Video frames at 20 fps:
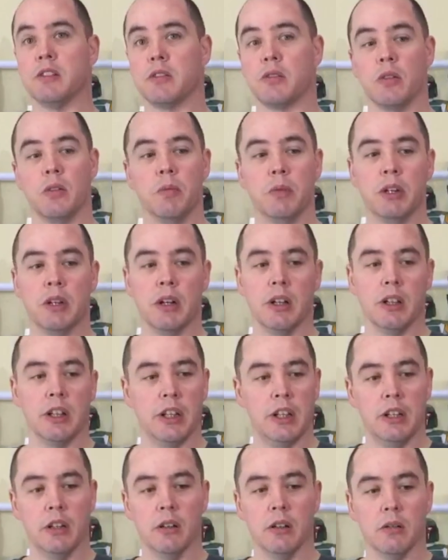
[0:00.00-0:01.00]
There's going to be a
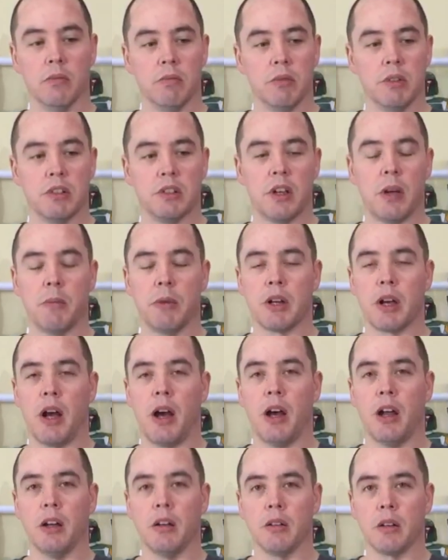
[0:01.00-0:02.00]
leader
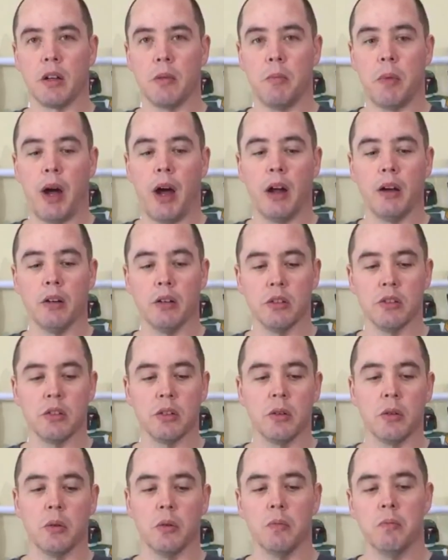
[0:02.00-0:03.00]
Decepticon combiner.
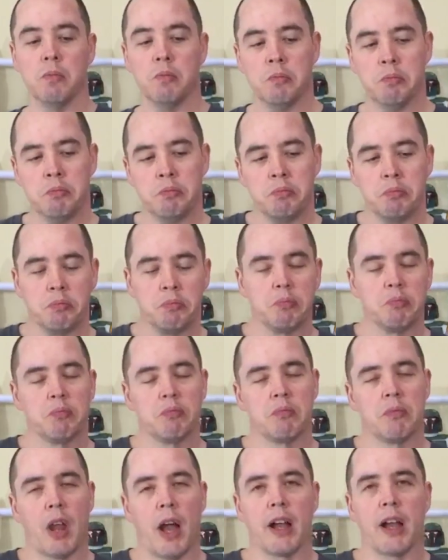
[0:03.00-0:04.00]
So
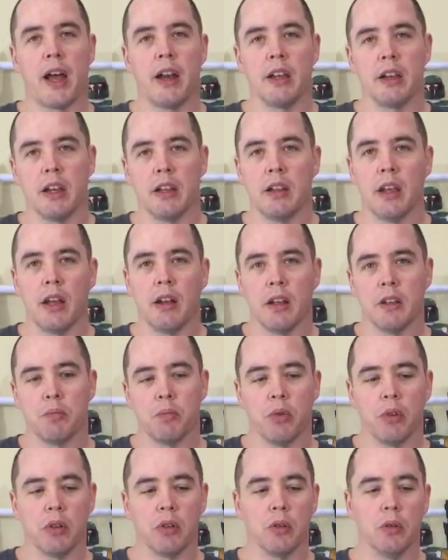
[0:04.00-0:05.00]
I kind of get that. That's
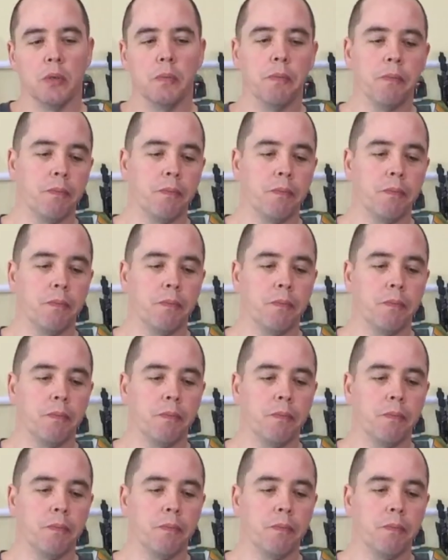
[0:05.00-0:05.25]
pretty cool.